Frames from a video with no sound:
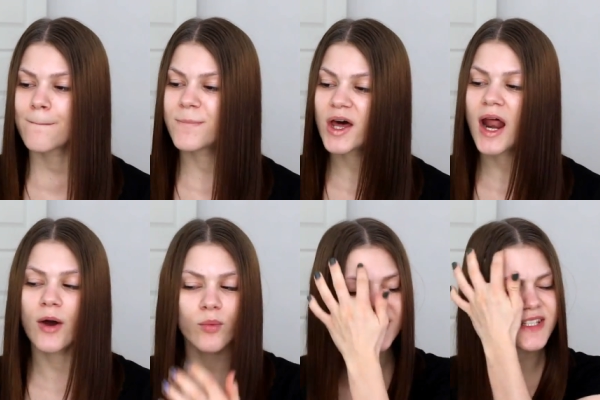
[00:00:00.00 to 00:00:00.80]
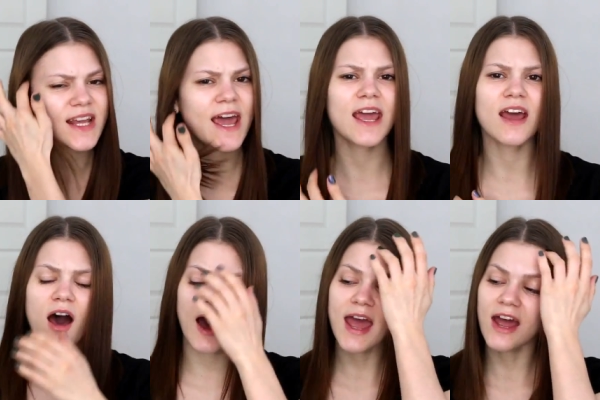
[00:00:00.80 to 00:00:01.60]
But I would say
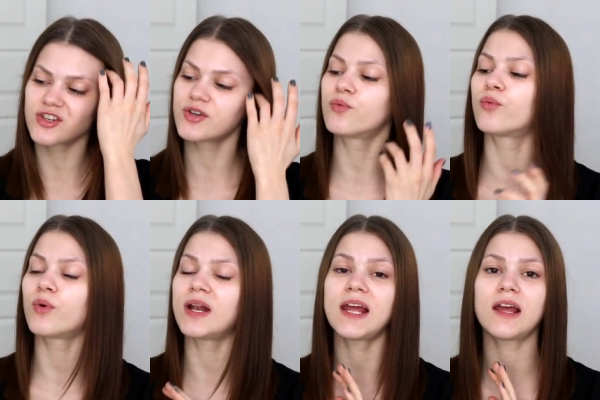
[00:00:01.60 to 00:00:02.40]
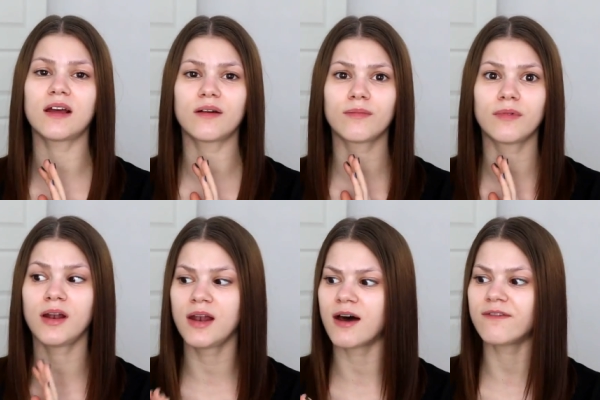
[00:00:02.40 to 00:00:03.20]
I actually really
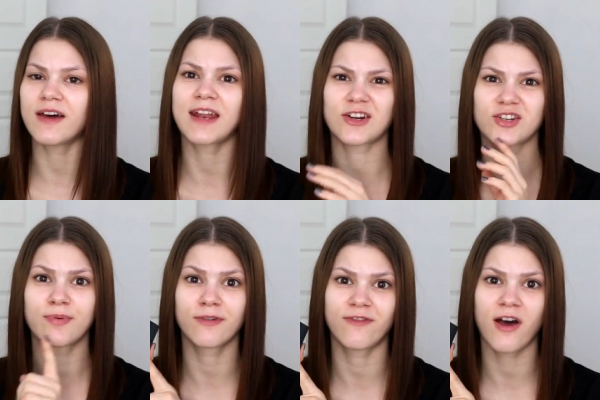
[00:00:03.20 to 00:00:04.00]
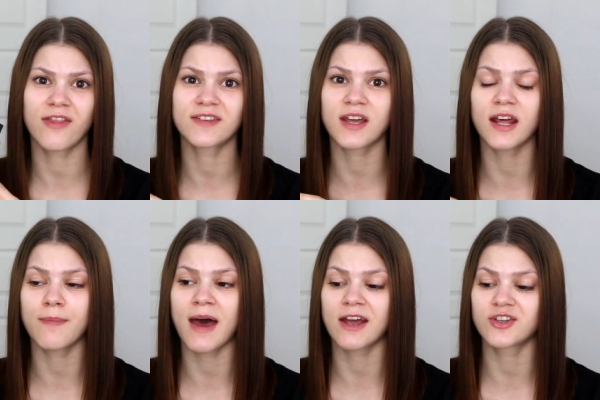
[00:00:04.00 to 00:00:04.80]
love and actually prefer this kind
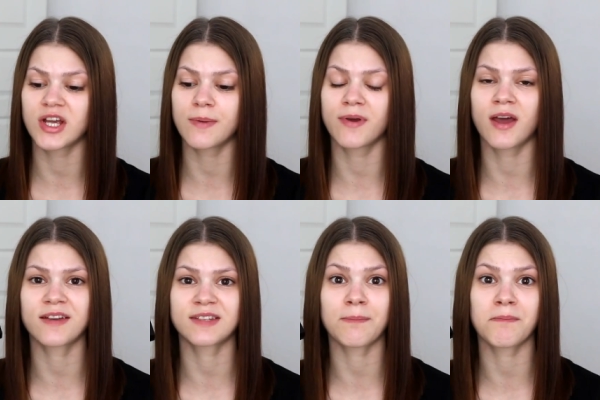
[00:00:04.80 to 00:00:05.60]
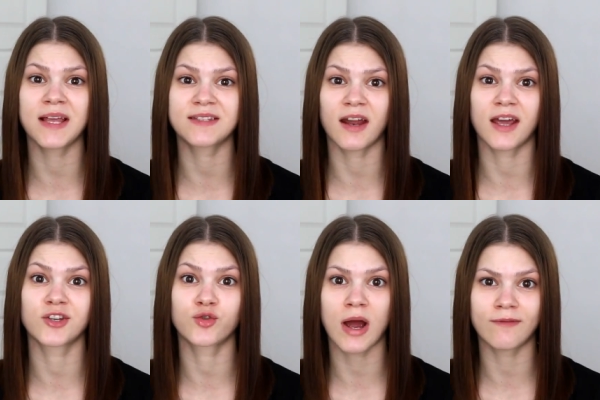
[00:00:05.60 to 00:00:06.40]
of packaging because that means that I
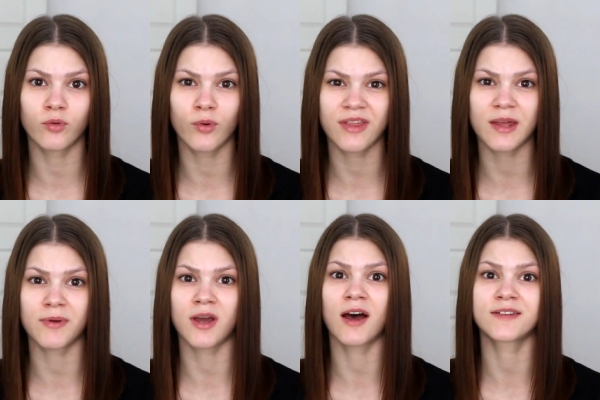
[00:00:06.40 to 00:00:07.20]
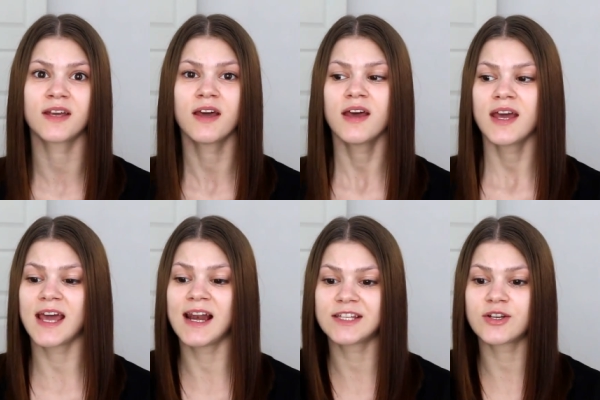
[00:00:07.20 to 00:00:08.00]
can travel with it because
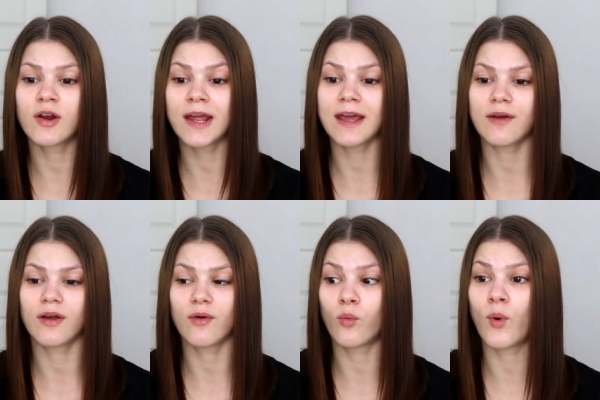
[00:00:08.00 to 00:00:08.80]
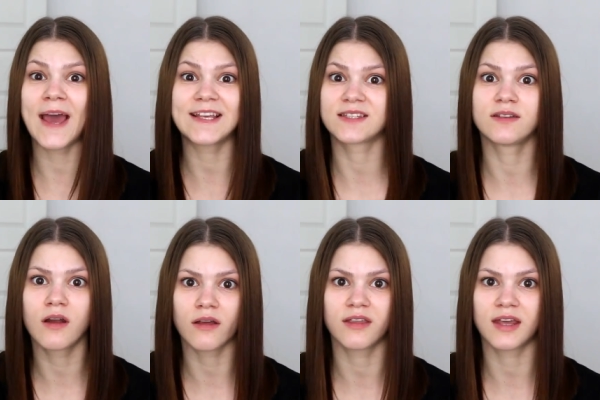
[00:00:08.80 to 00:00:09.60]
it literally weighs
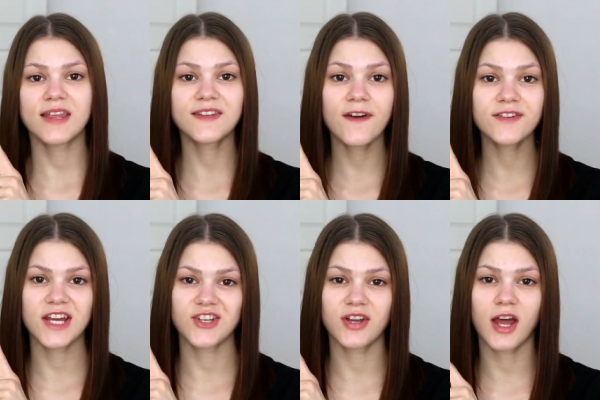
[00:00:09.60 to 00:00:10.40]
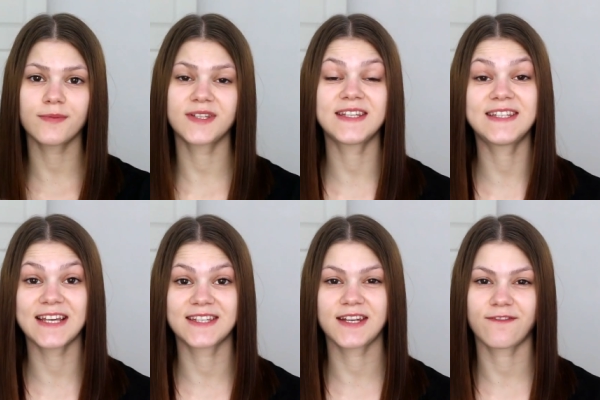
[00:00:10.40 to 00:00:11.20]
nothing. This foundation comes in
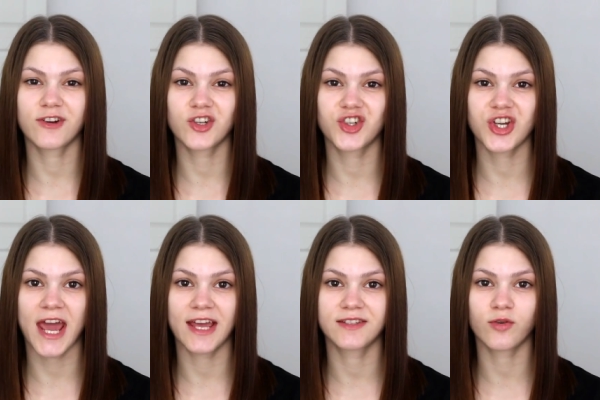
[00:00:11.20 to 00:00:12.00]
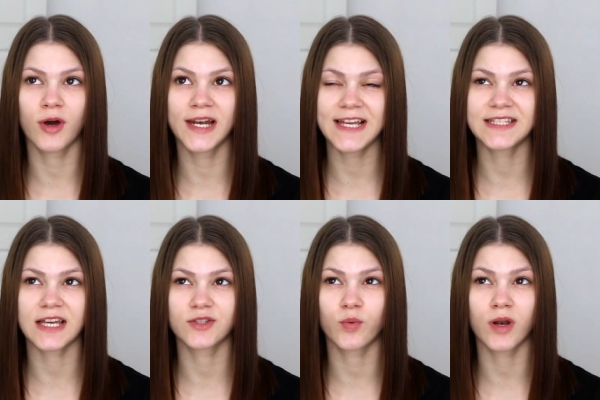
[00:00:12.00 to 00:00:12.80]
six different shades, or at least
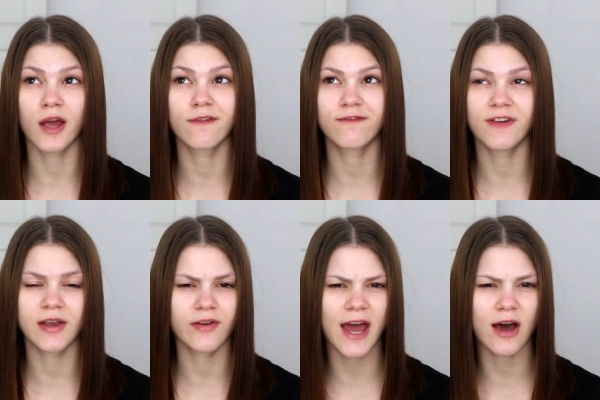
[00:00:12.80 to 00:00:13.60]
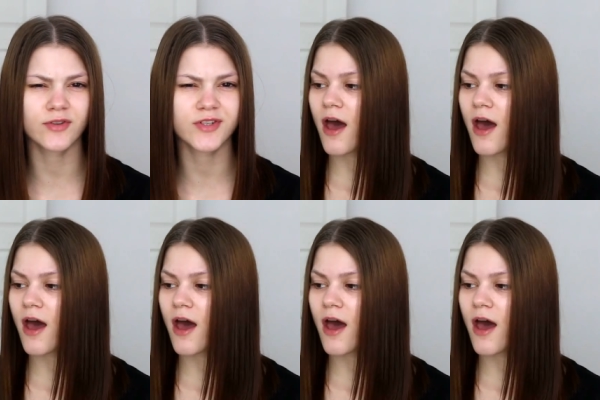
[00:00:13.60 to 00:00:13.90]
that's what I figured out.